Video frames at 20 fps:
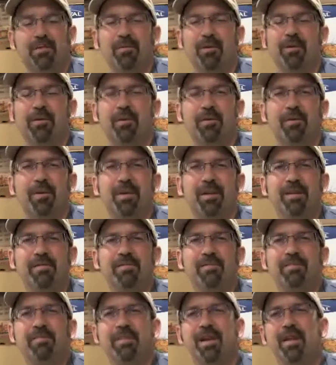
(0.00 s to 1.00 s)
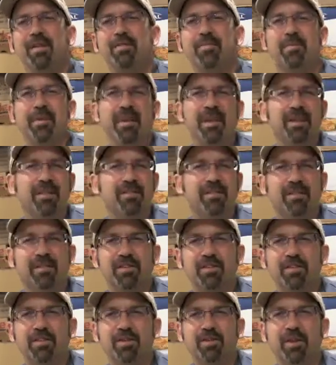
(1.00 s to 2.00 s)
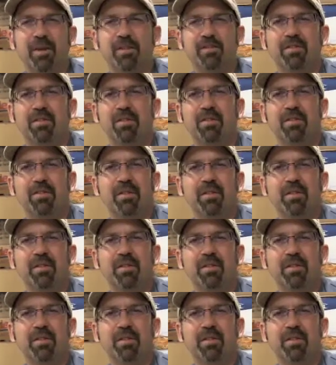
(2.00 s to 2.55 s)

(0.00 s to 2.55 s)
wondering what even faith means in a situation.